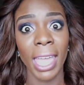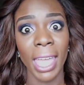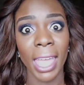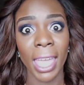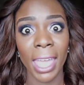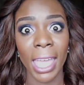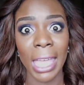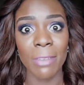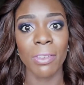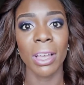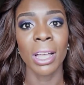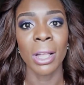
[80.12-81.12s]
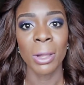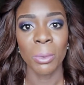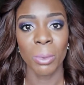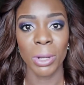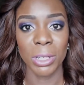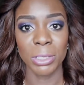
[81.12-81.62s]
ever
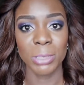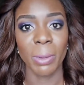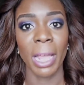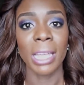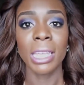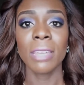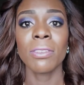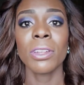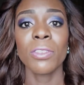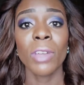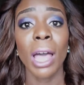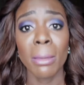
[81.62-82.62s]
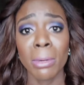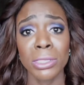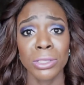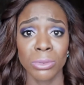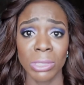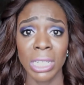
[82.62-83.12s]
want to use black. Even if your
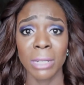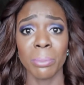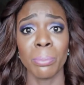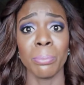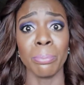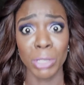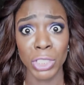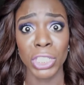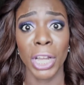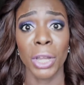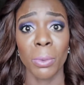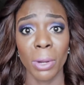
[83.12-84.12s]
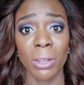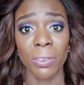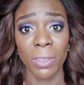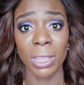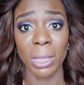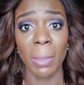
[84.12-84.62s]
eyebrows are really bushy and you want to
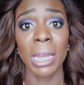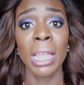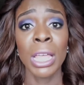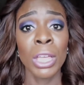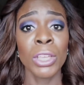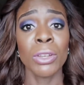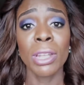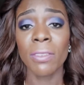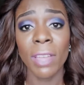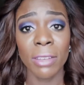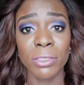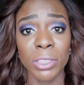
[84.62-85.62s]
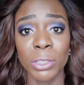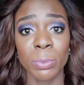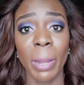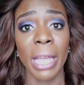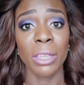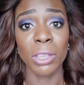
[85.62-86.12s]
fill them in, you never have to use
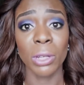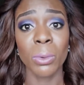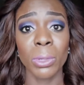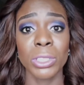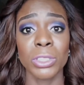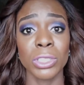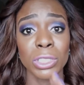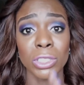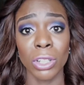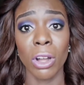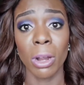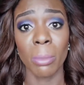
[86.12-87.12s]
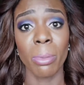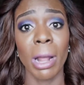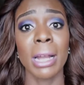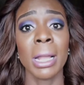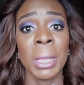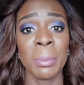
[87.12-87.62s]
black. You can always use a darker
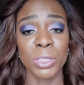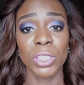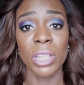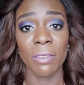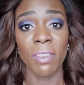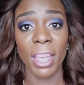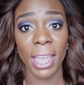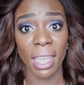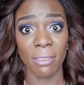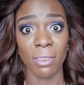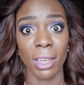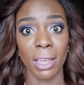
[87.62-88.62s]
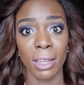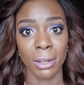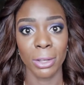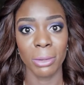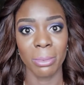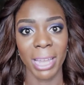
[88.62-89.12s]
brown, but you never ever
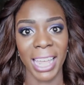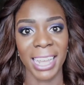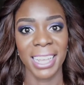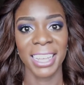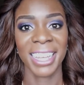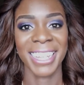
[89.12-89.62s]
go to black.